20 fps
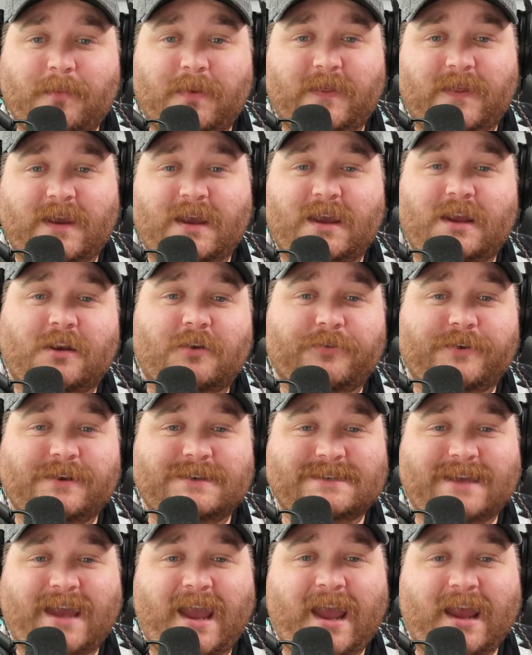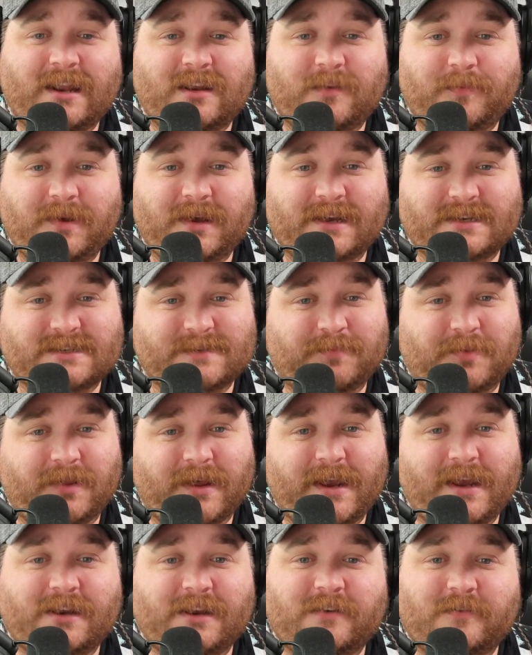the increase can't be
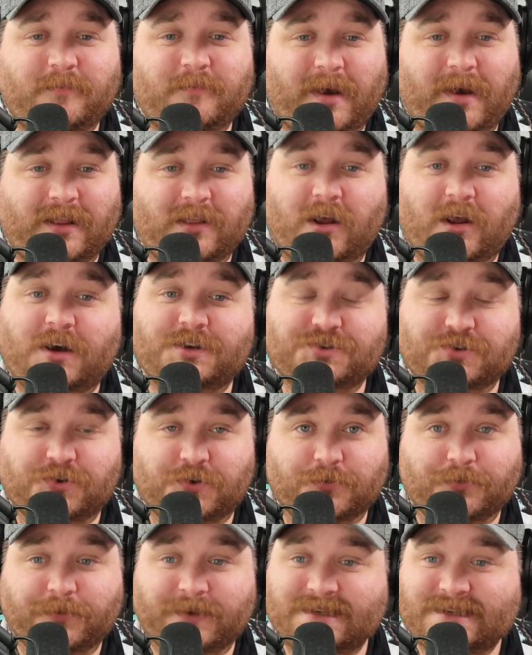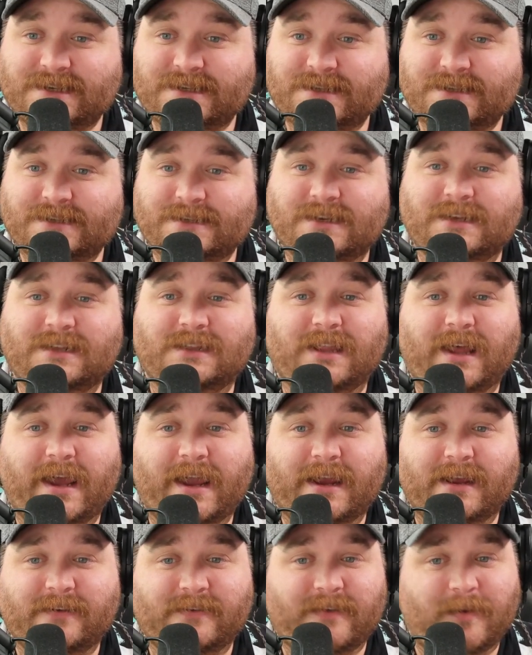explained by logical reasons
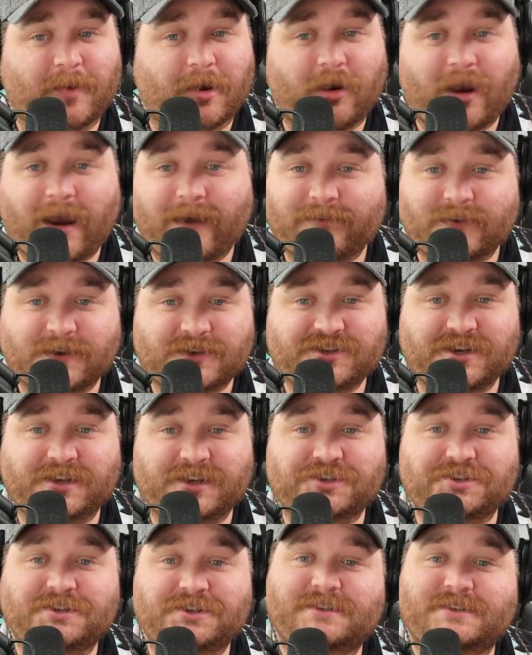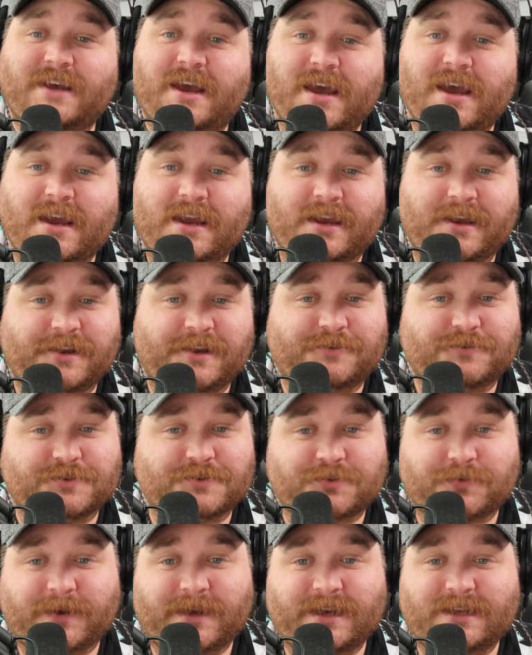like demographic changes,
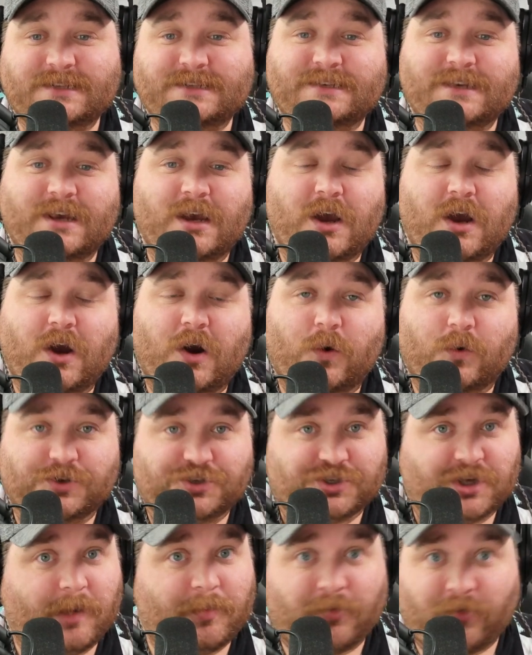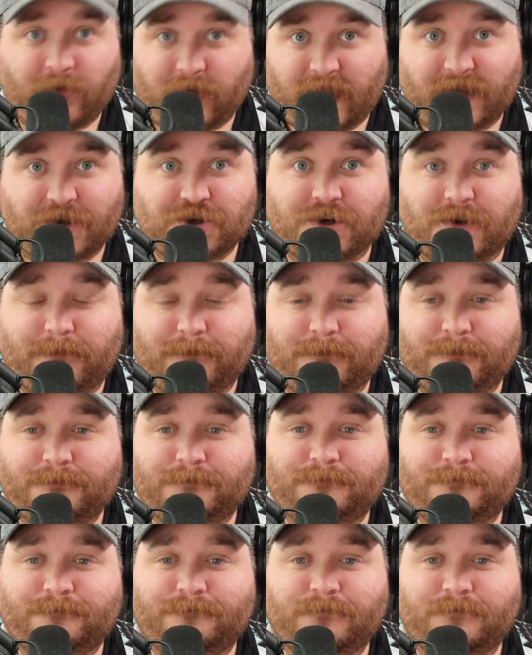interest rates, or job creation.
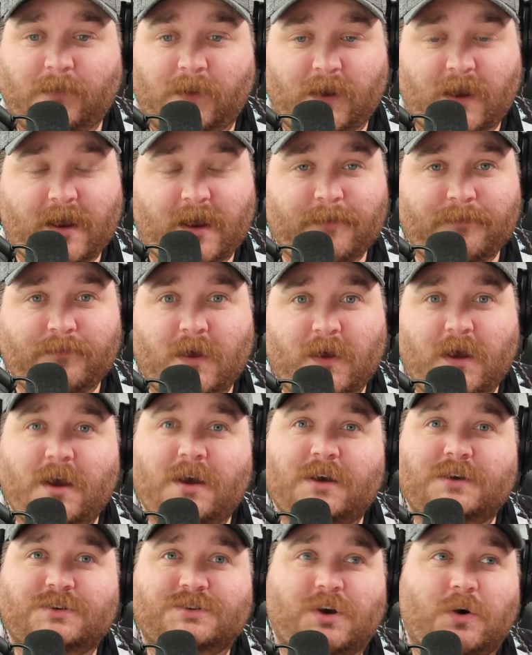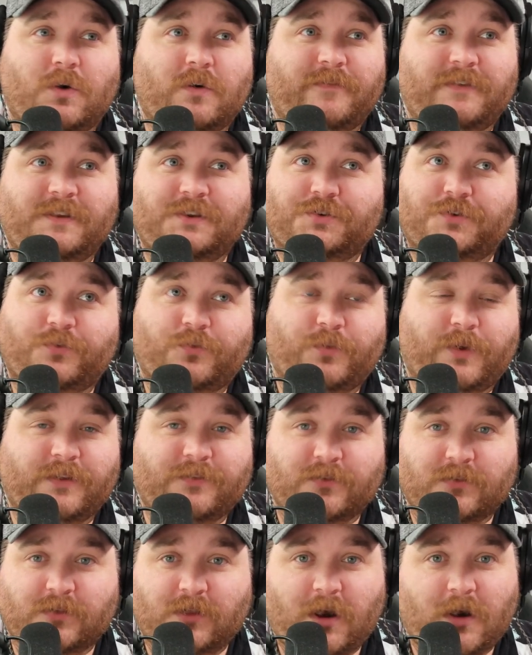Okay? So if interest
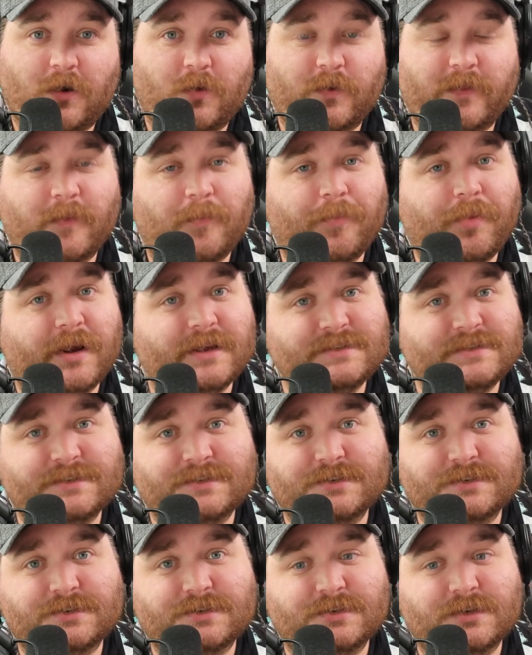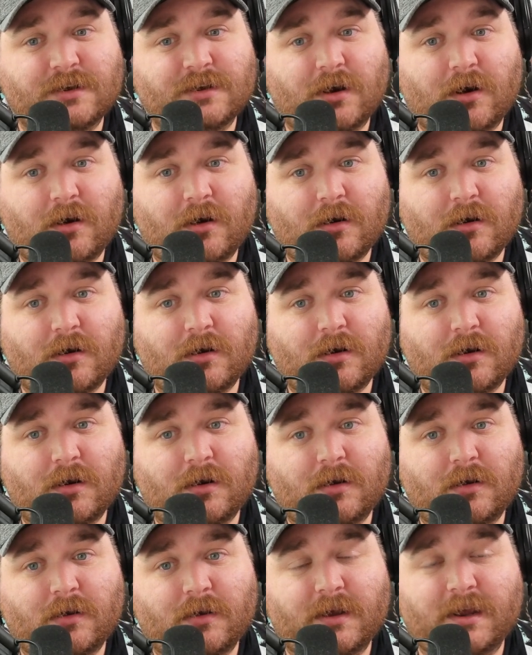rates are low and the prices are
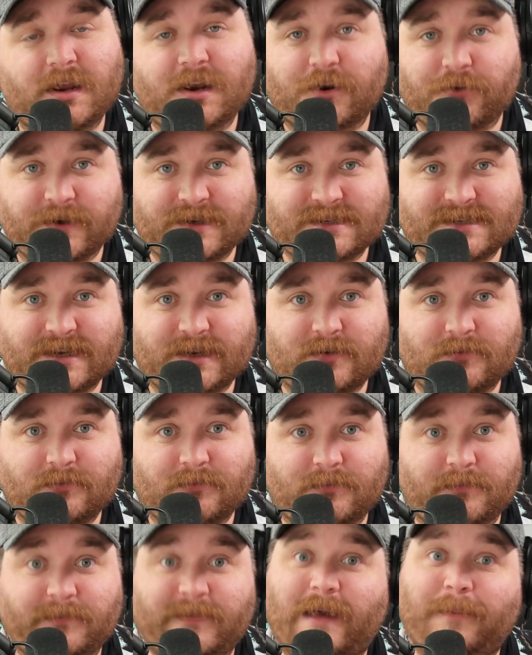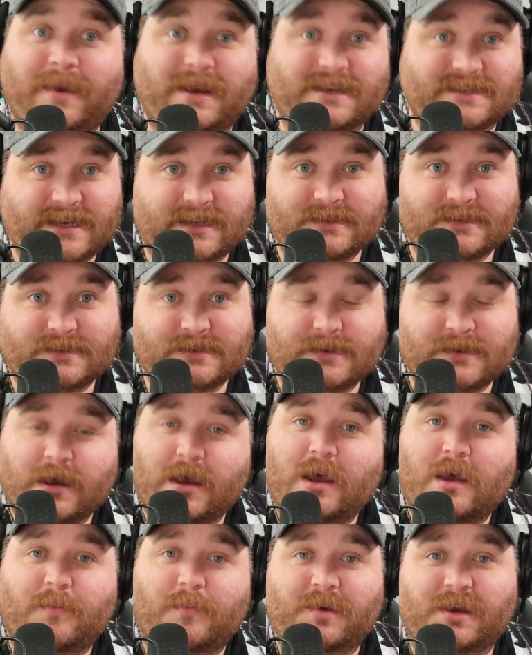increasing, that makes sense
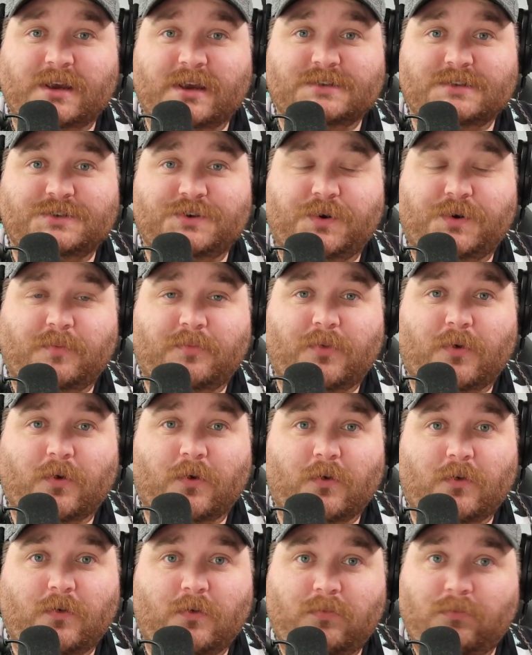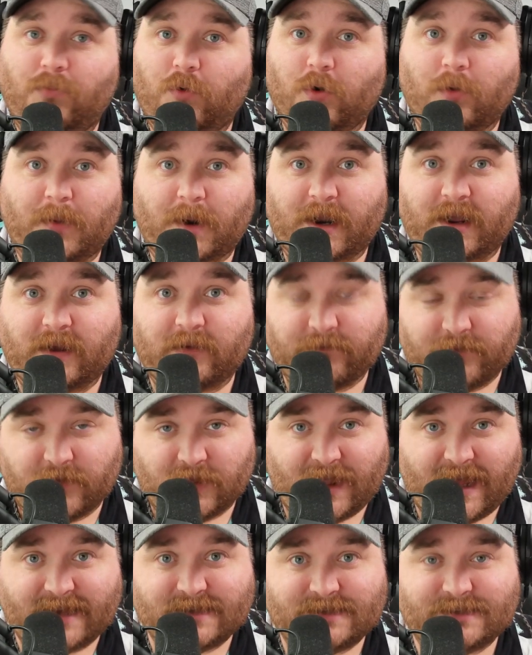because you can borrow more money for
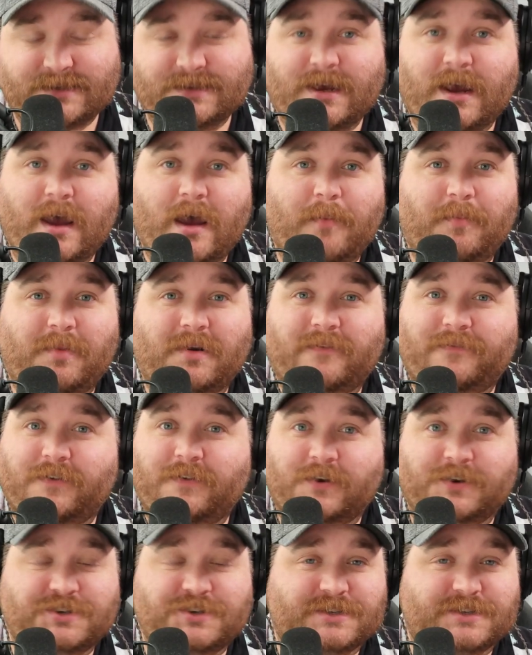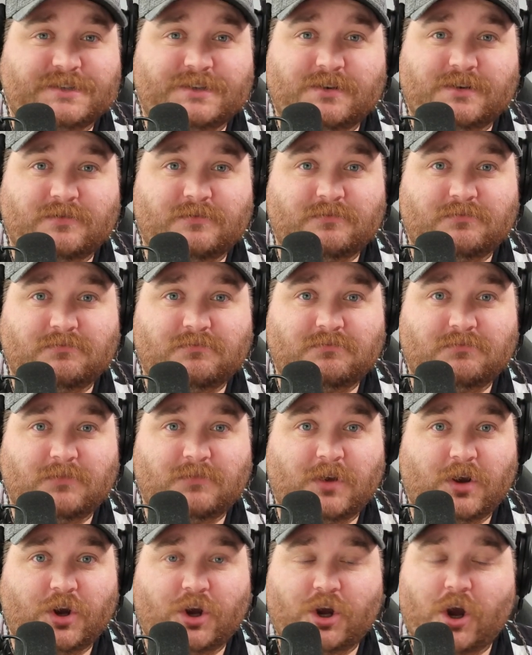less. But if they're just
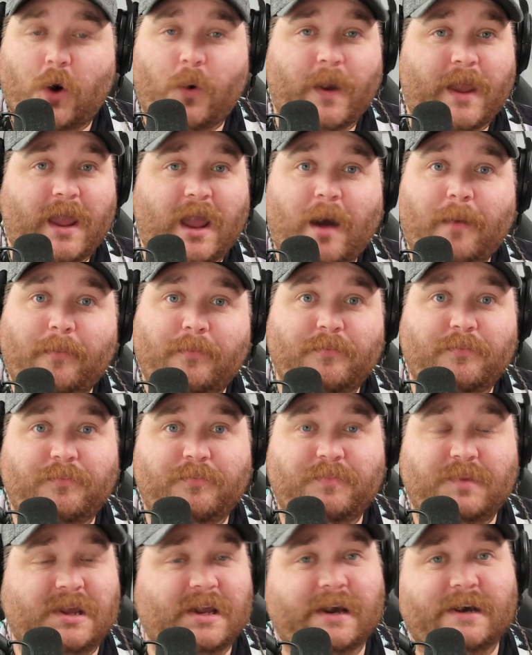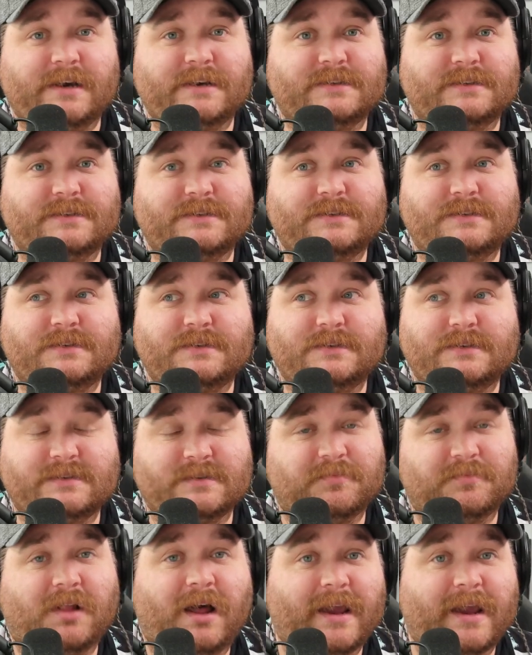going up because
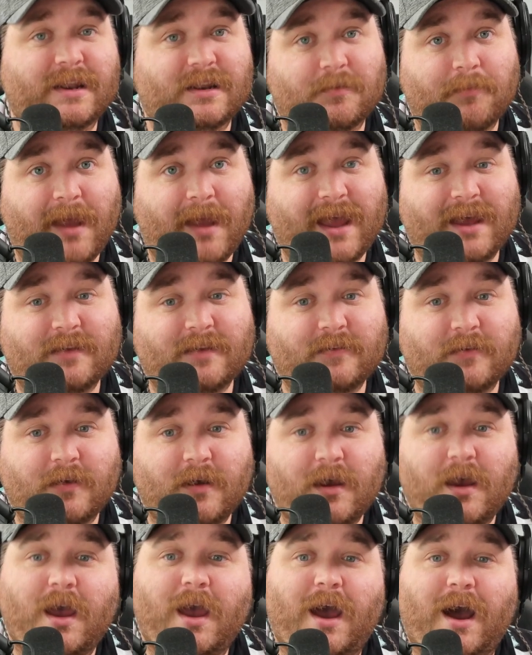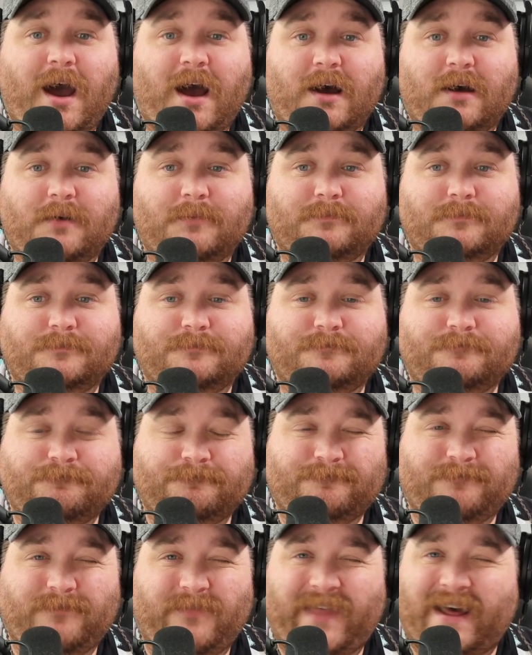supply and demand,
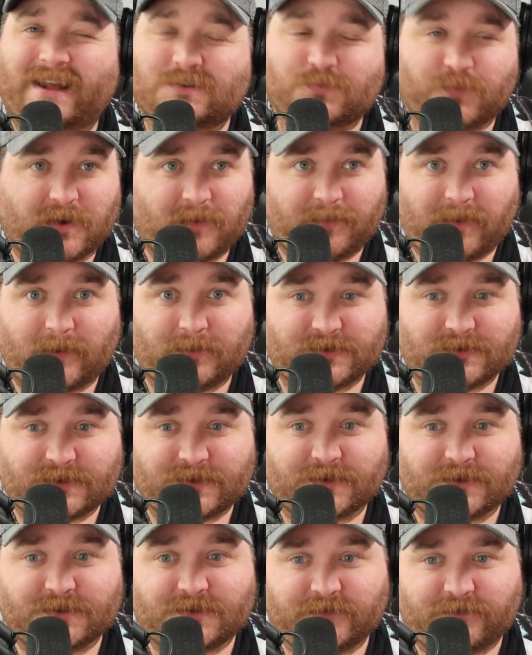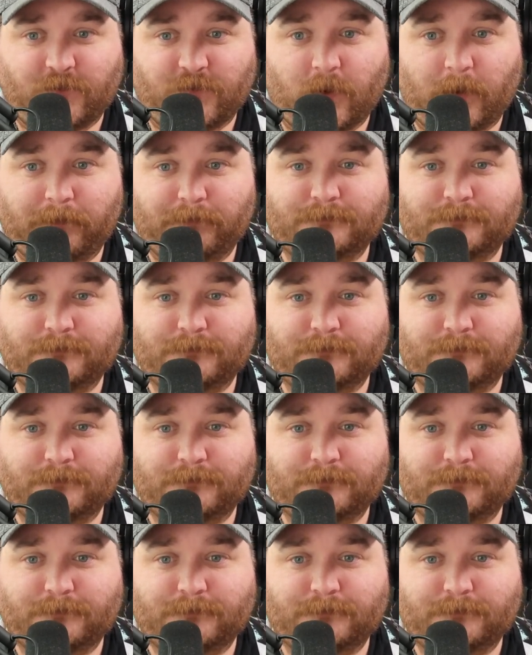that's when a bubble starts to form.